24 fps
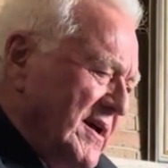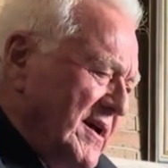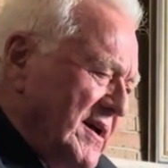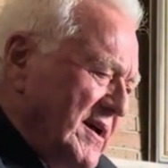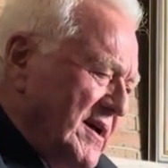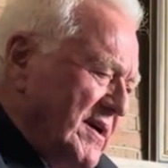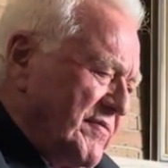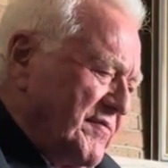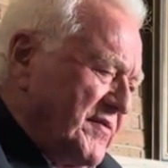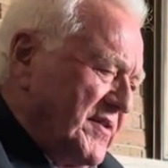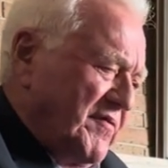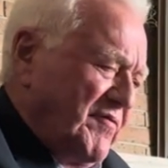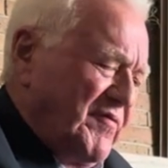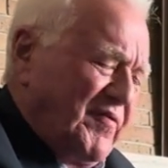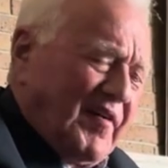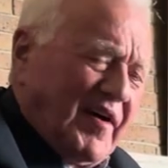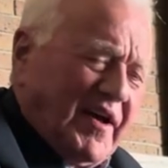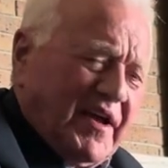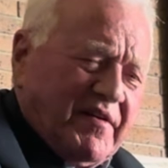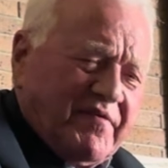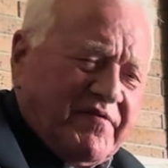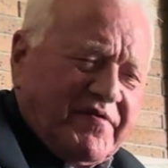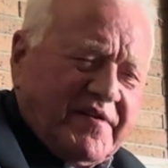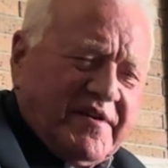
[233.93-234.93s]
After
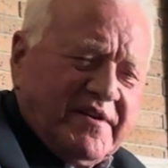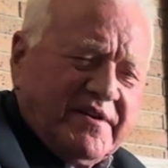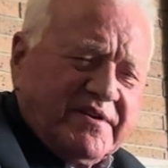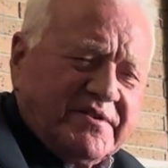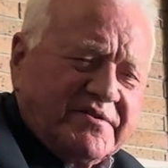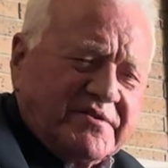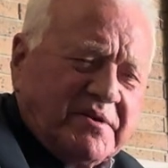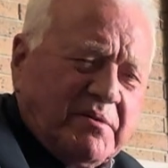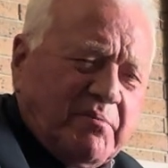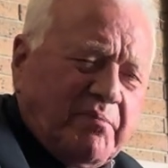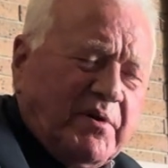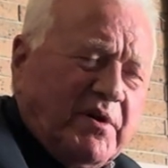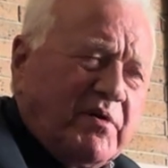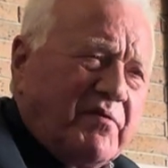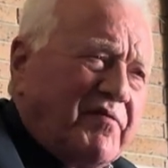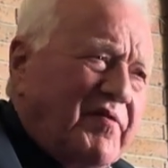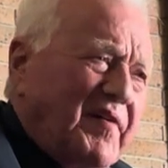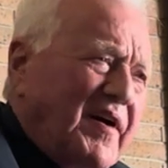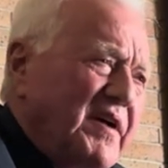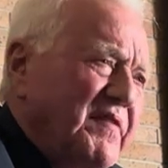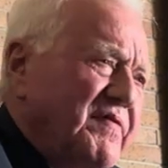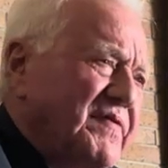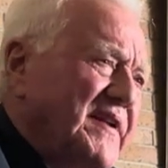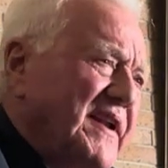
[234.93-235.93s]
5 years, about
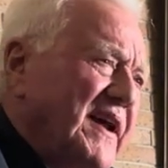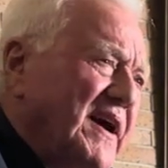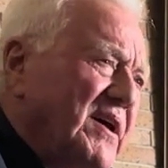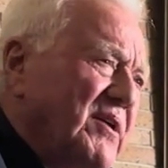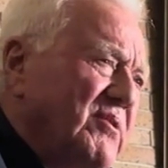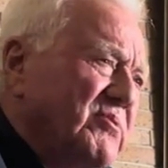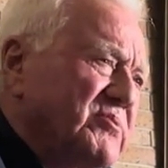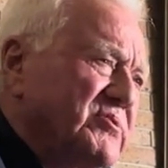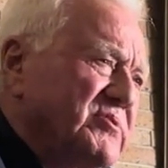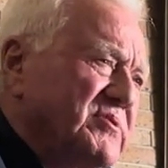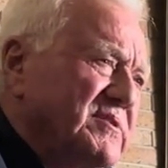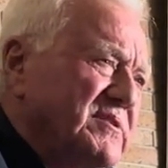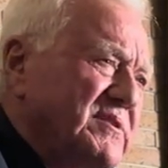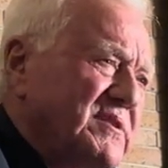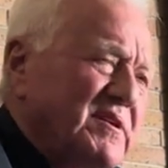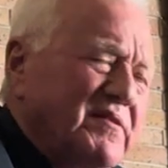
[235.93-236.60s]
5,000.